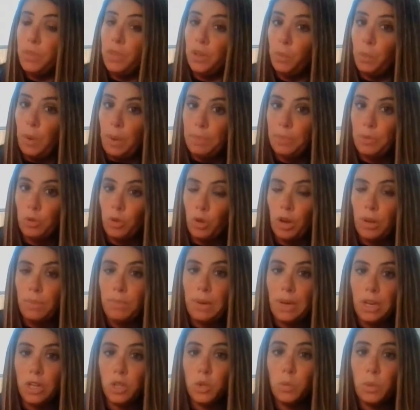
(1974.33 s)
whipped cream
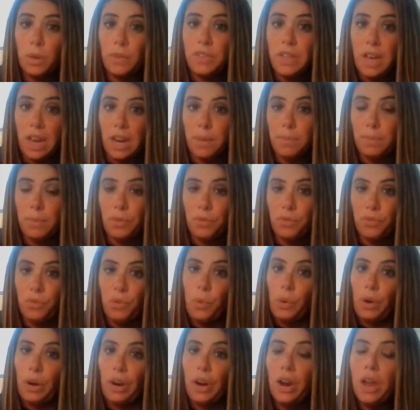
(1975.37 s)
because we've done it
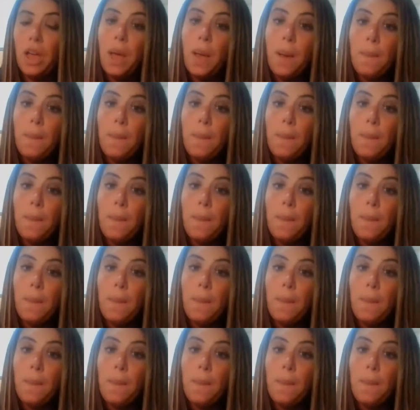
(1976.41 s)
before,